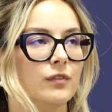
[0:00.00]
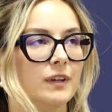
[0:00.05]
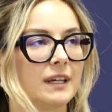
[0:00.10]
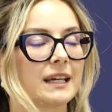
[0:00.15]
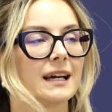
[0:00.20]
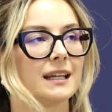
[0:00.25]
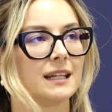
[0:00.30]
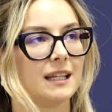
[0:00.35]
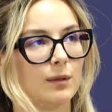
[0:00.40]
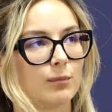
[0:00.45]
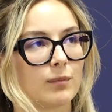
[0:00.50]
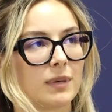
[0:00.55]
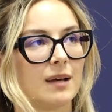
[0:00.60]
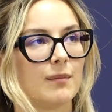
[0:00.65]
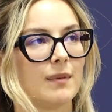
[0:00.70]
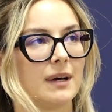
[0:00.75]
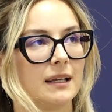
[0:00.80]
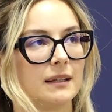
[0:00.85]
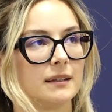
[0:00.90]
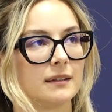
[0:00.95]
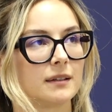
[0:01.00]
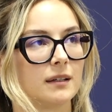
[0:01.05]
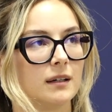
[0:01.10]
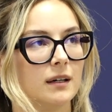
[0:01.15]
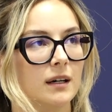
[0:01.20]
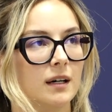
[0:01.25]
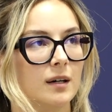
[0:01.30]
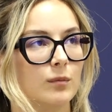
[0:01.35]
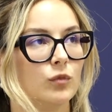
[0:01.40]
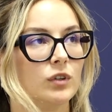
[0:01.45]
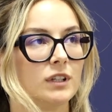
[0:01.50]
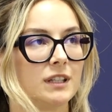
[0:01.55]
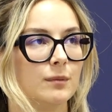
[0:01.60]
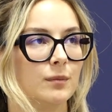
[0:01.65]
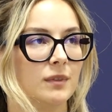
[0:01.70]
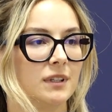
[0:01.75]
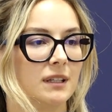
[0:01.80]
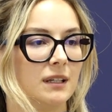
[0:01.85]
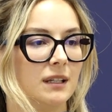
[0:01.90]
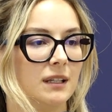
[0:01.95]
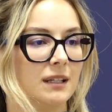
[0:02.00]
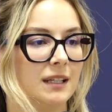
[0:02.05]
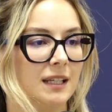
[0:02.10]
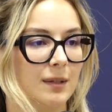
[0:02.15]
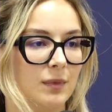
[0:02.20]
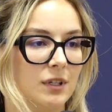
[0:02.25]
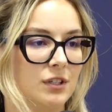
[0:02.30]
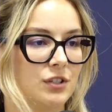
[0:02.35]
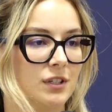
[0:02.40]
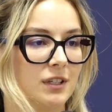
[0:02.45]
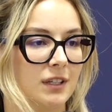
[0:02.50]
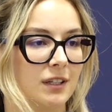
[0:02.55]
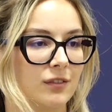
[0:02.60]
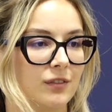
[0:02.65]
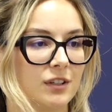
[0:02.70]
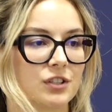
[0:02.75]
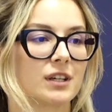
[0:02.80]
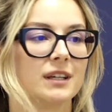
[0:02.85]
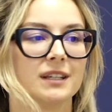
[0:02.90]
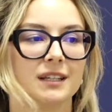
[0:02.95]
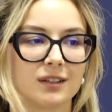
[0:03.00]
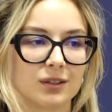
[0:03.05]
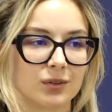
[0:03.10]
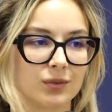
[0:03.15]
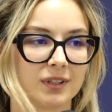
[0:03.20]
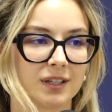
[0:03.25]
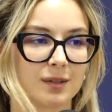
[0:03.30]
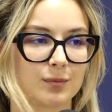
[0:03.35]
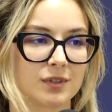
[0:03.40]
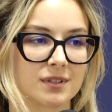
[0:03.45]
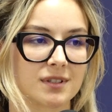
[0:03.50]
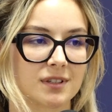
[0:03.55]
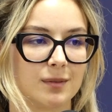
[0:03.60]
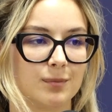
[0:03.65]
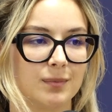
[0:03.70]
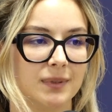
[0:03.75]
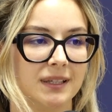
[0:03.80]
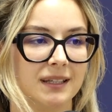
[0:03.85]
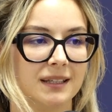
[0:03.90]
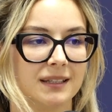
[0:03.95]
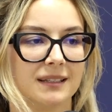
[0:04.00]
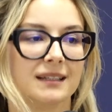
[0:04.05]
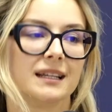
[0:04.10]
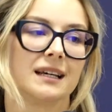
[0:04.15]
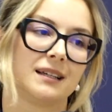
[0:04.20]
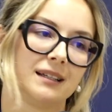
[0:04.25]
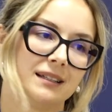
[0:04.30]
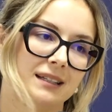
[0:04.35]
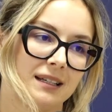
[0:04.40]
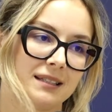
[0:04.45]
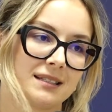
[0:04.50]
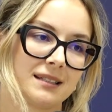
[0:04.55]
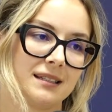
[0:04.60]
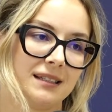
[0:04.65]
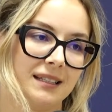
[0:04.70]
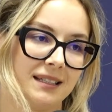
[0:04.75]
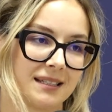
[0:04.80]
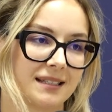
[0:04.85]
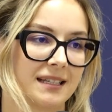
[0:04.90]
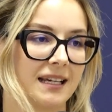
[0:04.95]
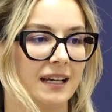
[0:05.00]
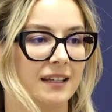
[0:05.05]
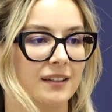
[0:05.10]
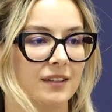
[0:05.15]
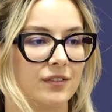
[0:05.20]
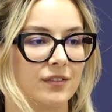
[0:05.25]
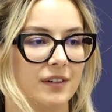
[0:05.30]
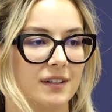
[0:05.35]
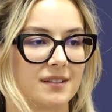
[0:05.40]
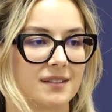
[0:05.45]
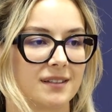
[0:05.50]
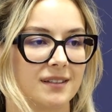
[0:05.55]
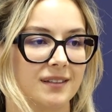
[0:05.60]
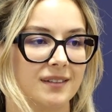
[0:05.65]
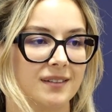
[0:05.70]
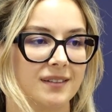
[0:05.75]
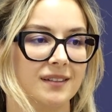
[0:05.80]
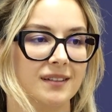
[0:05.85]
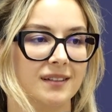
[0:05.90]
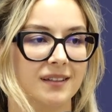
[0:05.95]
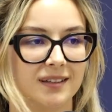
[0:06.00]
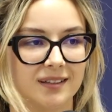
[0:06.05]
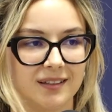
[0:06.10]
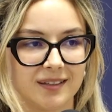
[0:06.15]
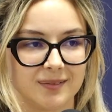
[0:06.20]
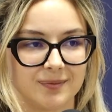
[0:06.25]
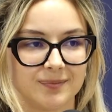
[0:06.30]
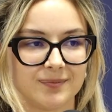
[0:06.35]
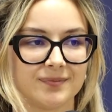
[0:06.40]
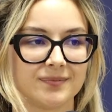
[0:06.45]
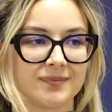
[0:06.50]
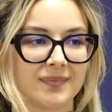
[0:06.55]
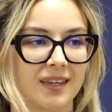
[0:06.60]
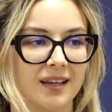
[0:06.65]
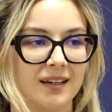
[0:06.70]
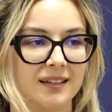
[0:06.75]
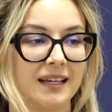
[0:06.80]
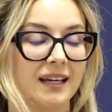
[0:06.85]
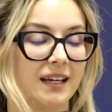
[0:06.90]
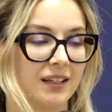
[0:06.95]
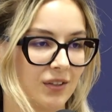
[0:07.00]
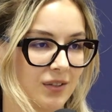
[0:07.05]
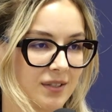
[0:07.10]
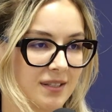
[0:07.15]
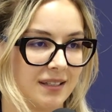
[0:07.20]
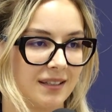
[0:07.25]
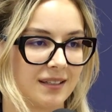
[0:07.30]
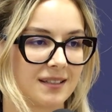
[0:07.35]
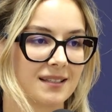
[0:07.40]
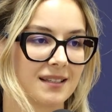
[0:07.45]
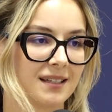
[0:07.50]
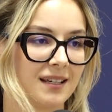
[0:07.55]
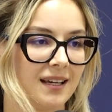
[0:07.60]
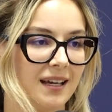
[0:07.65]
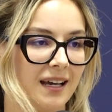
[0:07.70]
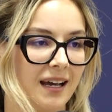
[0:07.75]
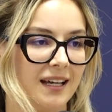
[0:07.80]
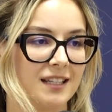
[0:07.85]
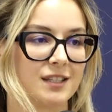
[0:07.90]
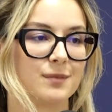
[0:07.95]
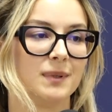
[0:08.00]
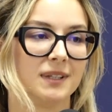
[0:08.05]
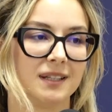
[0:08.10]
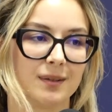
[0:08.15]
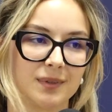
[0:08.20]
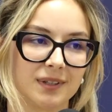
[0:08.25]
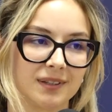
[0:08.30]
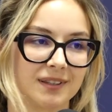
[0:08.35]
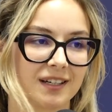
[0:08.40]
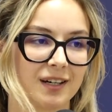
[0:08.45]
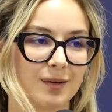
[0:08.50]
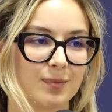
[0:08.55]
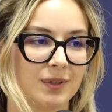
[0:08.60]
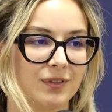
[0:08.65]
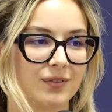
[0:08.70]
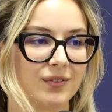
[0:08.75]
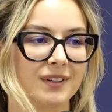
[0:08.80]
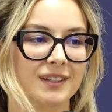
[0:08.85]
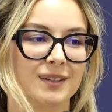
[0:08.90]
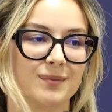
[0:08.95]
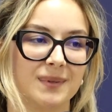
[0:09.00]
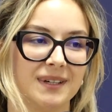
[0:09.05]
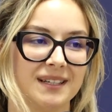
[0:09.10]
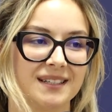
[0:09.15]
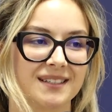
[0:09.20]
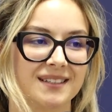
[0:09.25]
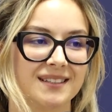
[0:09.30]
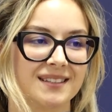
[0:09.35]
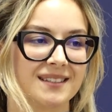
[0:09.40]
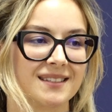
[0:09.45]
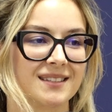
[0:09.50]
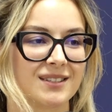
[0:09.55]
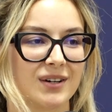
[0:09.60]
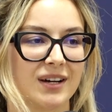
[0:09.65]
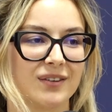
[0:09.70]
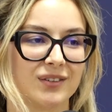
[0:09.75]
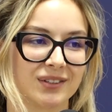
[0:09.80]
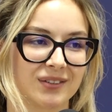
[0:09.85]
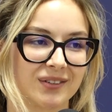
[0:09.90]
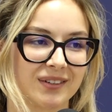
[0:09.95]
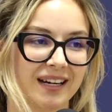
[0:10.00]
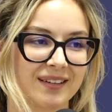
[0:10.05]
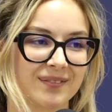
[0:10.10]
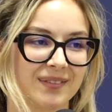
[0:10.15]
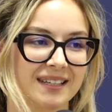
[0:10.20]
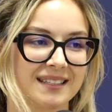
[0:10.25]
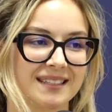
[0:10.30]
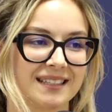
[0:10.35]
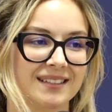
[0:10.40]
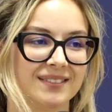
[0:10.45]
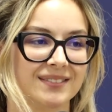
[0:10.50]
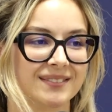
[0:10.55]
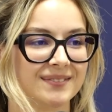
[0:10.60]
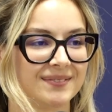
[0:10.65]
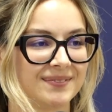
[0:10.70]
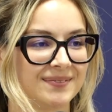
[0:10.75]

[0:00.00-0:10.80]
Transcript: can implement multimodal imaging, which can include dermoscopy, this can hasten the diagnostics and speed up the therapy for the patient. So I would correct myself.